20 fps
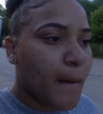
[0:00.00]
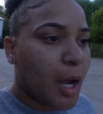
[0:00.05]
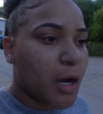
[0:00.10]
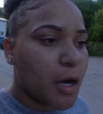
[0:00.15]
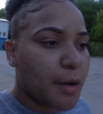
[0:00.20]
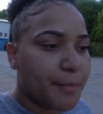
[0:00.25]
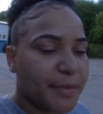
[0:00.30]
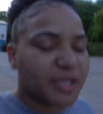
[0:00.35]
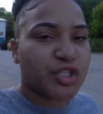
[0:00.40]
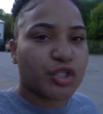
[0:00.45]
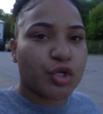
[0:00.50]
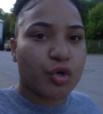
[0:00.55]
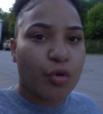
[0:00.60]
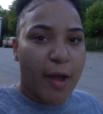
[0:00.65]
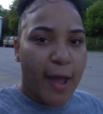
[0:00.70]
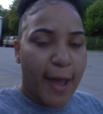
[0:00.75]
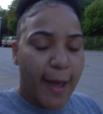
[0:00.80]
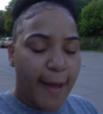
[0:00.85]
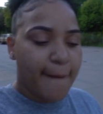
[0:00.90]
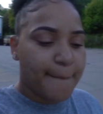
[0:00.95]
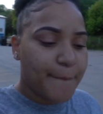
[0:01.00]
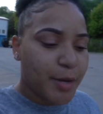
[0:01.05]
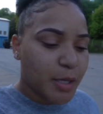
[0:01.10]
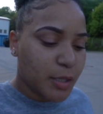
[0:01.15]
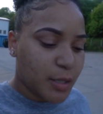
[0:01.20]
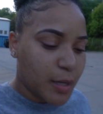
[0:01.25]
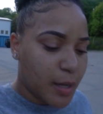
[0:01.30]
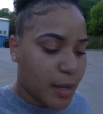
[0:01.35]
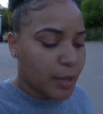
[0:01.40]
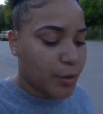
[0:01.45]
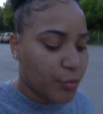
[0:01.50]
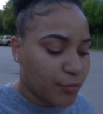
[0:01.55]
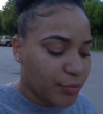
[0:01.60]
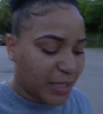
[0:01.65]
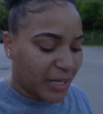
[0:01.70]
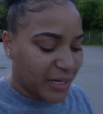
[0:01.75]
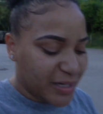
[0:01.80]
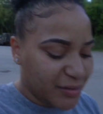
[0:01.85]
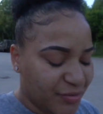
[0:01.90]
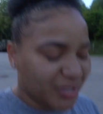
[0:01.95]
It's crab. I
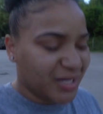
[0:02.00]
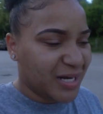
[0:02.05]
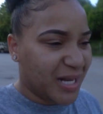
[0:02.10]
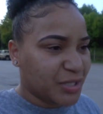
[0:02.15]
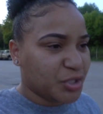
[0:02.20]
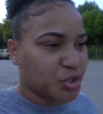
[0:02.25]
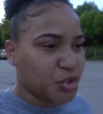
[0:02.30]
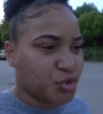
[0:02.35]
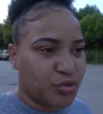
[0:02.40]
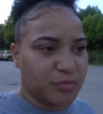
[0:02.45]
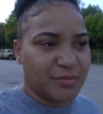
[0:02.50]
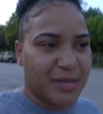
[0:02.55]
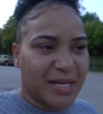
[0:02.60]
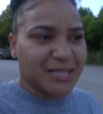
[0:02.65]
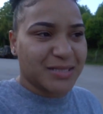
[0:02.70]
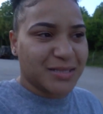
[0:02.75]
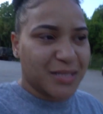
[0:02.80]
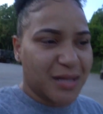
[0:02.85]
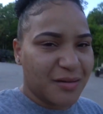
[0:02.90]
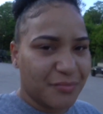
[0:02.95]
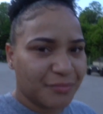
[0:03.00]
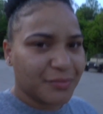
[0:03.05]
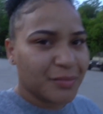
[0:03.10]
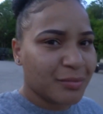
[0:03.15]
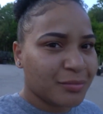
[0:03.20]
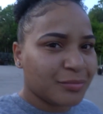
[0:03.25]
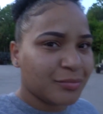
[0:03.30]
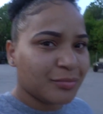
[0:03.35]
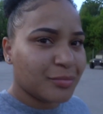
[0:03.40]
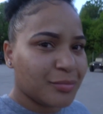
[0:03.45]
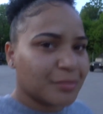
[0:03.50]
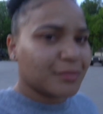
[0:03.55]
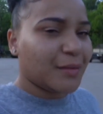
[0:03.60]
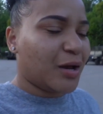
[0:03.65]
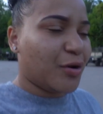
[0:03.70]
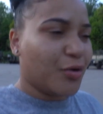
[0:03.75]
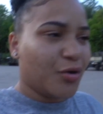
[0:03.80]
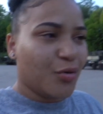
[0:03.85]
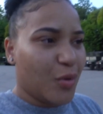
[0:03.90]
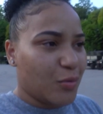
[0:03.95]
didn't really like the shrimp last time. I
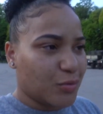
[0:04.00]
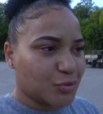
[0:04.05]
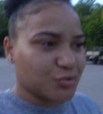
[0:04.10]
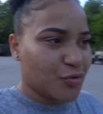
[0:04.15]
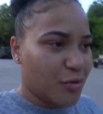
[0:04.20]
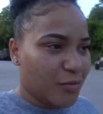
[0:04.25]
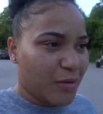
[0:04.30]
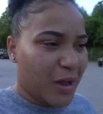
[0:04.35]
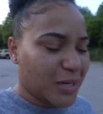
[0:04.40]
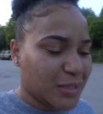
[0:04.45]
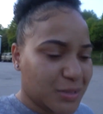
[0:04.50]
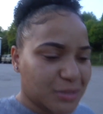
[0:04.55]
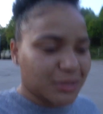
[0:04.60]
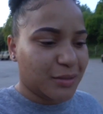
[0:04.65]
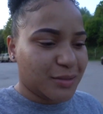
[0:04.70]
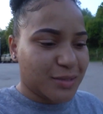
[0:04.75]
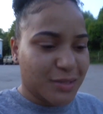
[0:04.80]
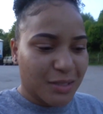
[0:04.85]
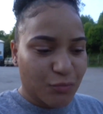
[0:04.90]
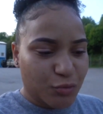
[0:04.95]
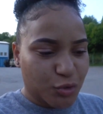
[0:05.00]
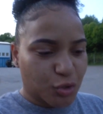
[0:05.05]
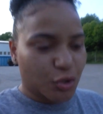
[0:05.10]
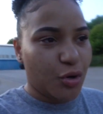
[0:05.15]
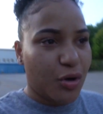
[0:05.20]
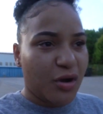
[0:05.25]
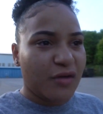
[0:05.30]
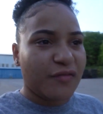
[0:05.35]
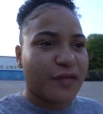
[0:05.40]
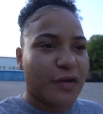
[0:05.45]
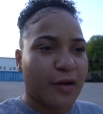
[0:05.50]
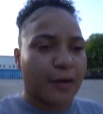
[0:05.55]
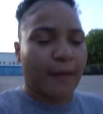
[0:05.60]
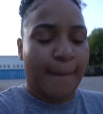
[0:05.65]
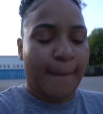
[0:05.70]
don't know what was wrong. Something was off.